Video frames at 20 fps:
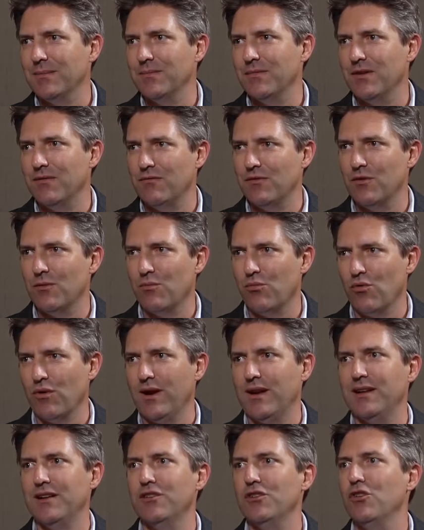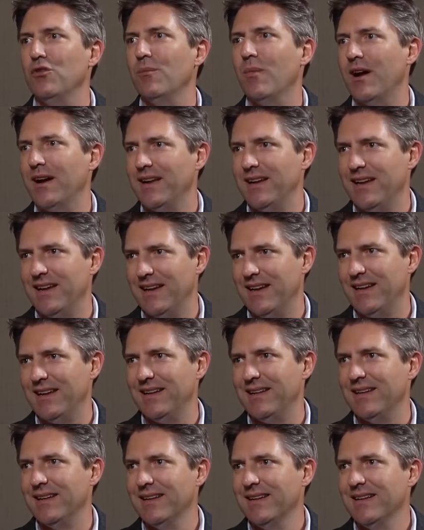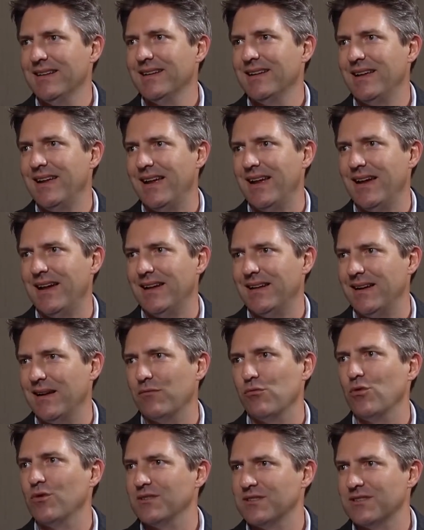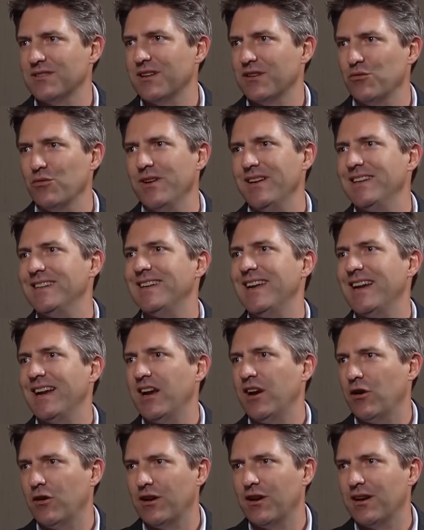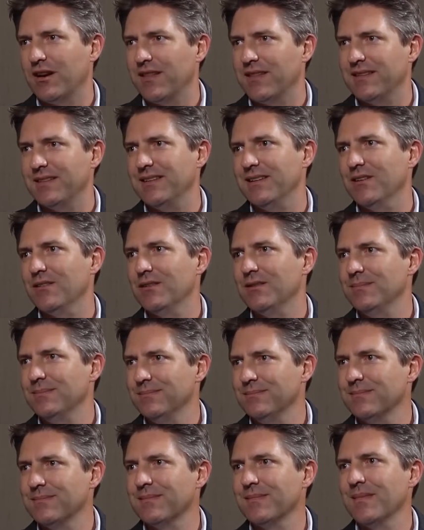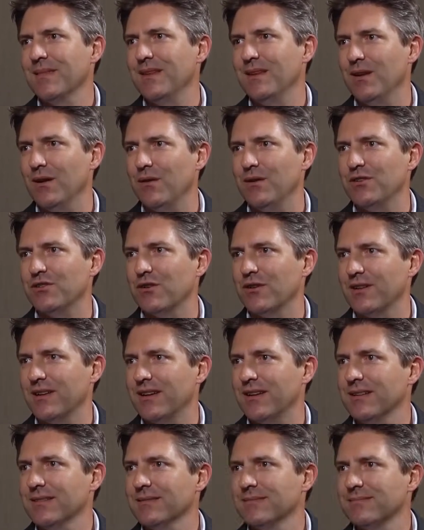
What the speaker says: they're bringing new money in and everyone's agreeing to take a haircut on the deal internally.